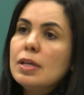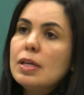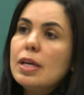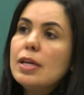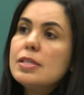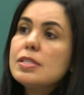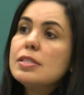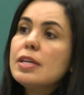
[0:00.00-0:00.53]

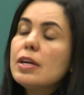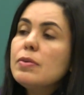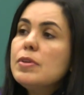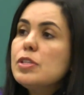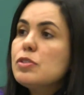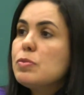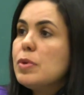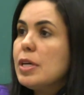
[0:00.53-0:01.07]
And there
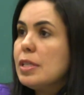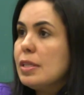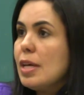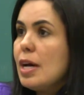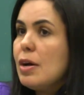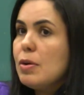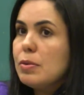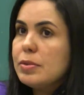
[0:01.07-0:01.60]
is one
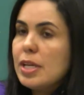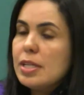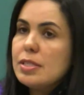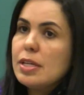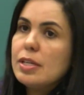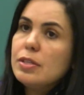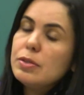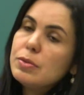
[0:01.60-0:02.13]
now that
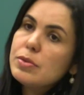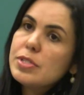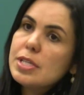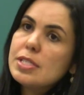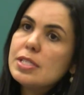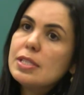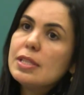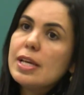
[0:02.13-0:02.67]
I used
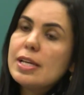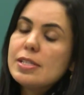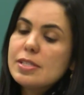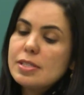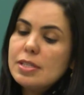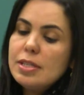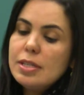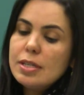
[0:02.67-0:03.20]
last
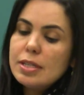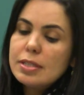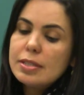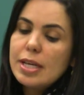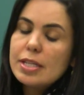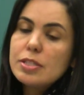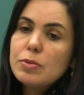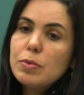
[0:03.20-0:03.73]
year
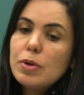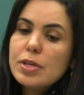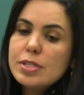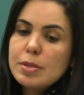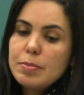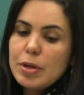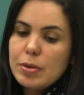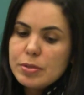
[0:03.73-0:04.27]
that was
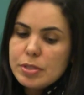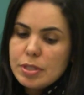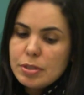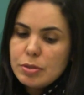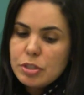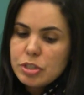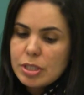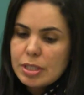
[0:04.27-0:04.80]
about
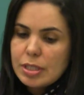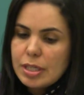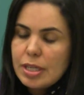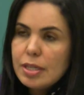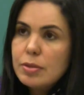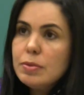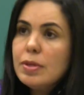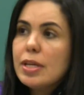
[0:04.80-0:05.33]
Rio de
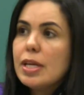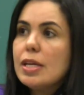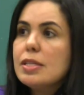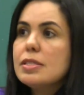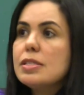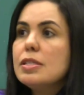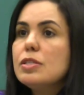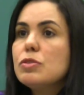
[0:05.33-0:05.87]
Janeiro,
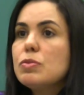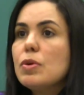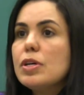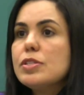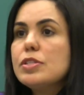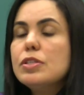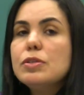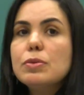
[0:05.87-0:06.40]
and it
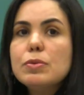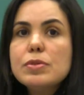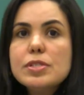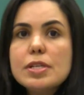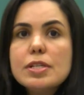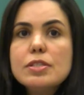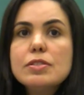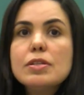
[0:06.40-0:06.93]
was used
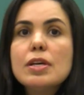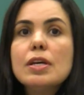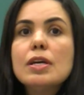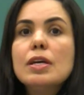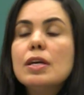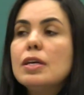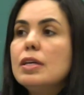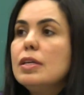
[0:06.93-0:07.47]

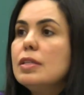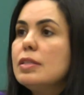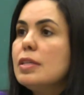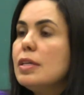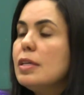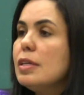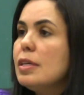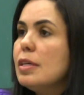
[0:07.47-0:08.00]
in
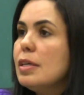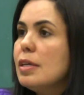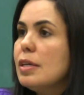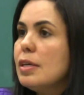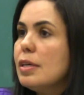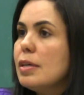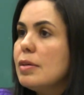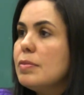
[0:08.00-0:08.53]
the
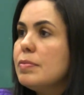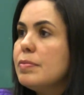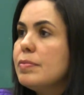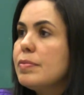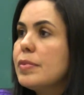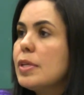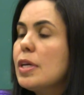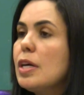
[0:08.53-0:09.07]

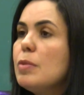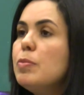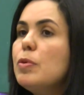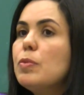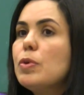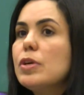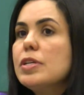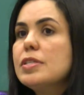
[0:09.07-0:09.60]
Cup
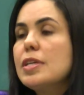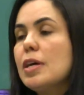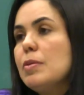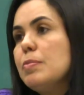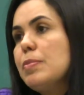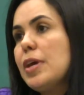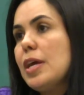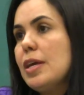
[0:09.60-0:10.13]
World
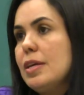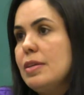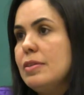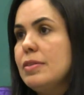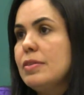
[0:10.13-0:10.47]
campaign.